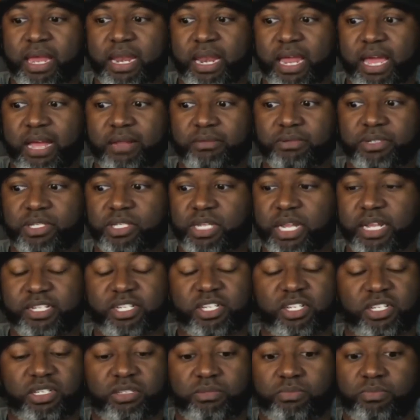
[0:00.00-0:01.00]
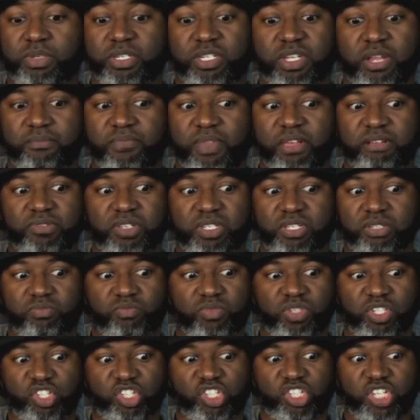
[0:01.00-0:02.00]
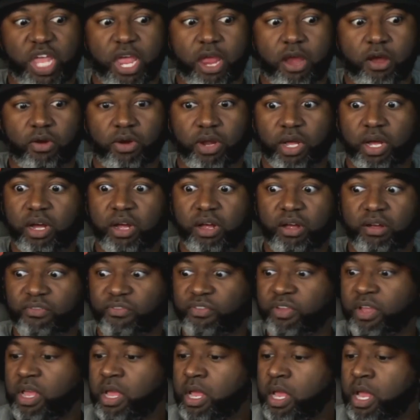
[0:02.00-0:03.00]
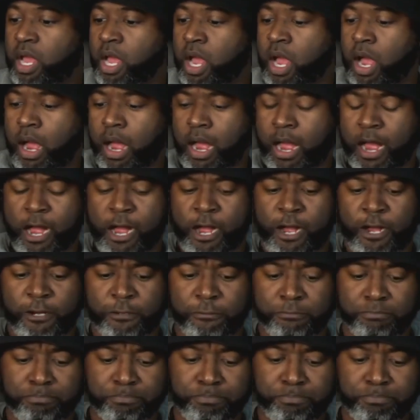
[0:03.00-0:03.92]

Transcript: Like I'm just that's just something I'm just just scared of. Um,